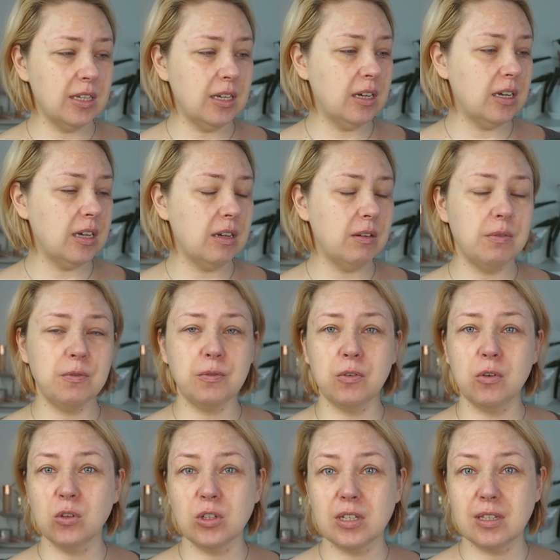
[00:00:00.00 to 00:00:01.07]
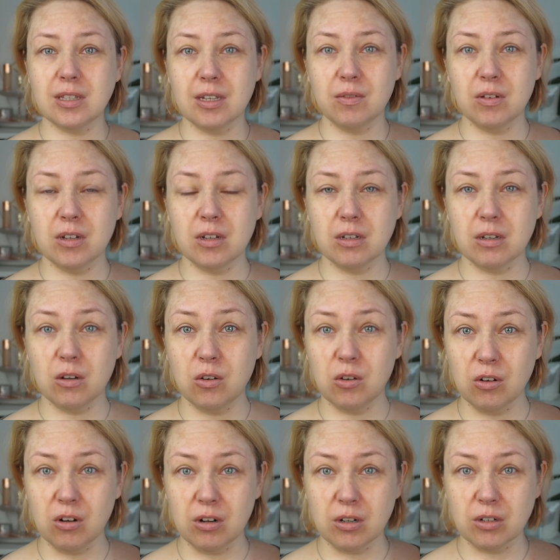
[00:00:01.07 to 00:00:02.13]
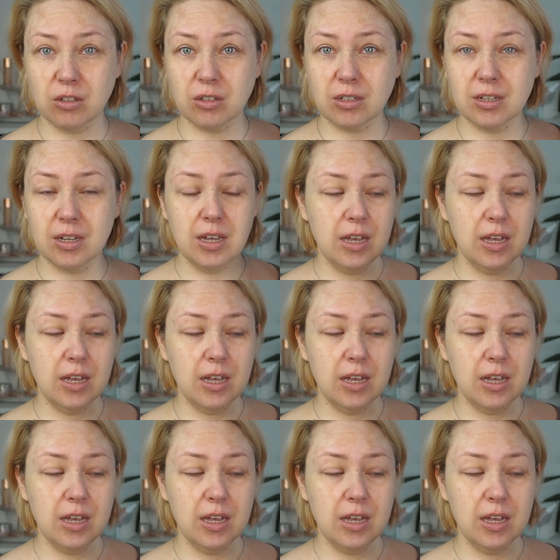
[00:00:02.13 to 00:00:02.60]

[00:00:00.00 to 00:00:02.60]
$47